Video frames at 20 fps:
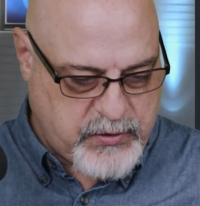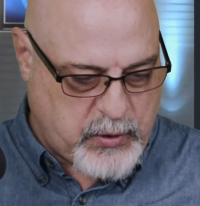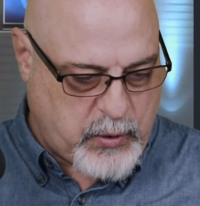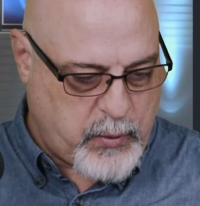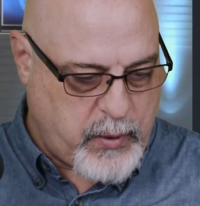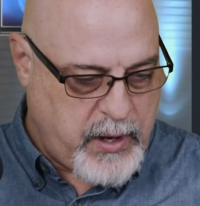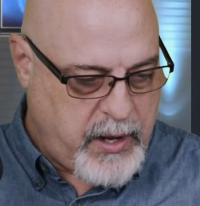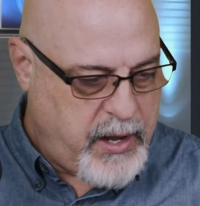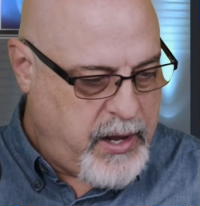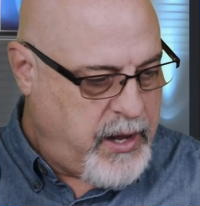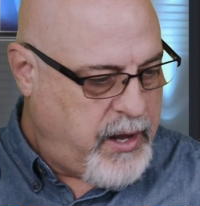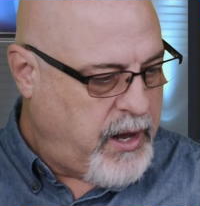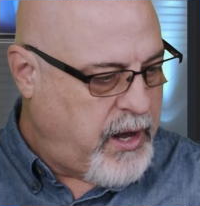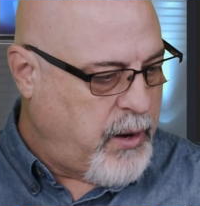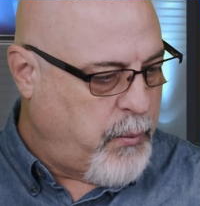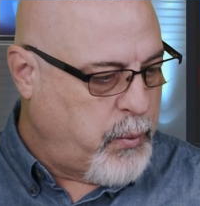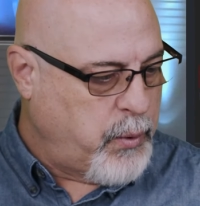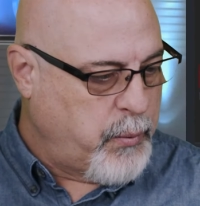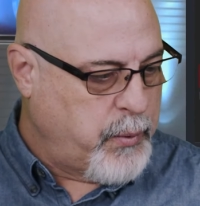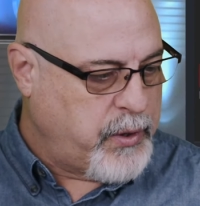So
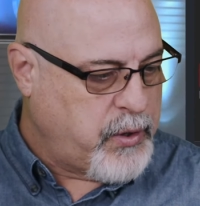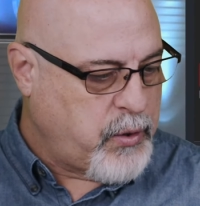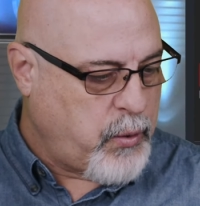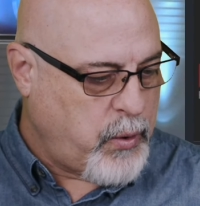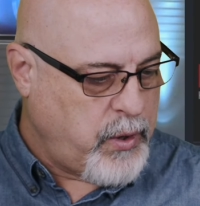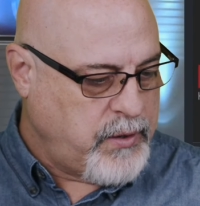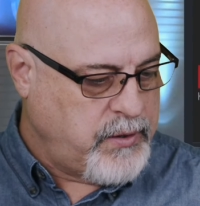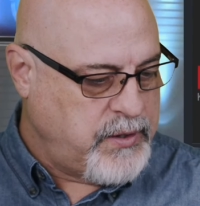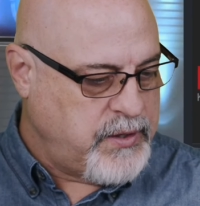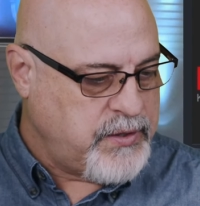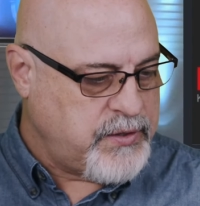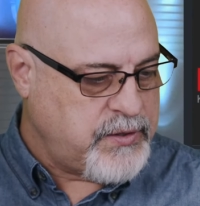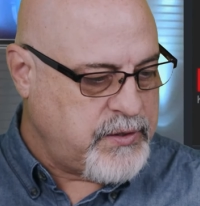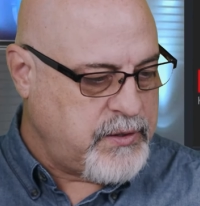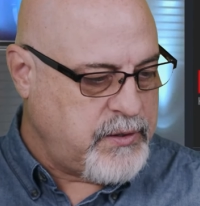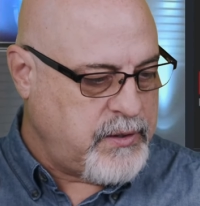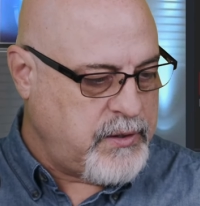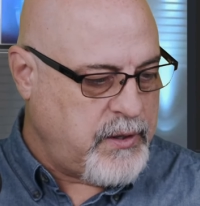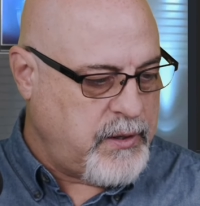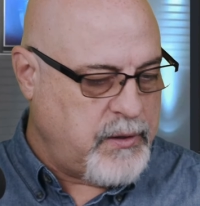we're recording this
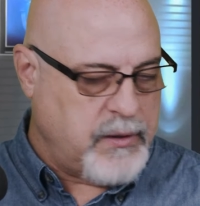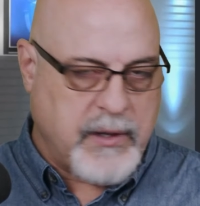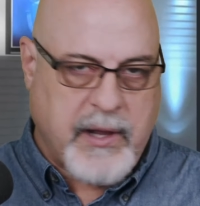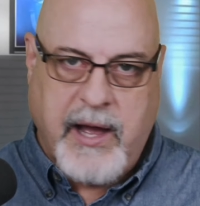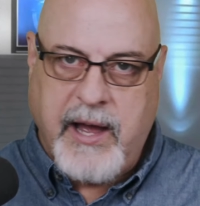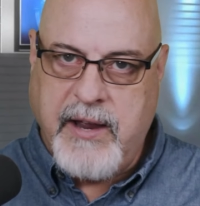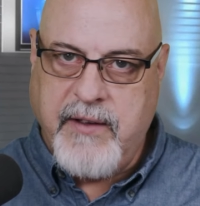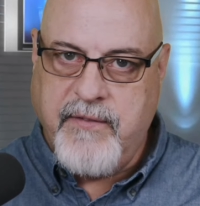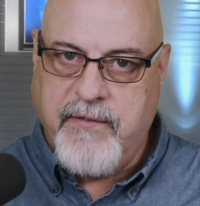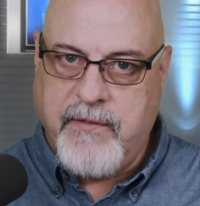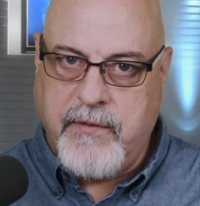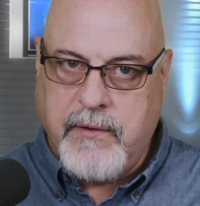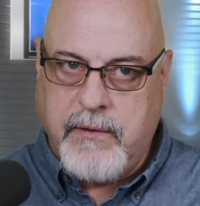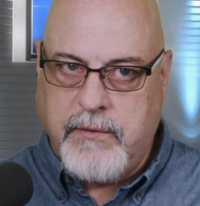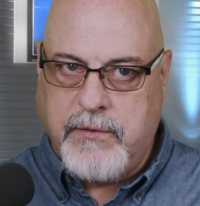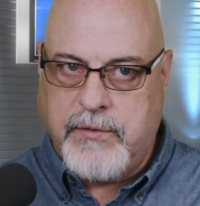live.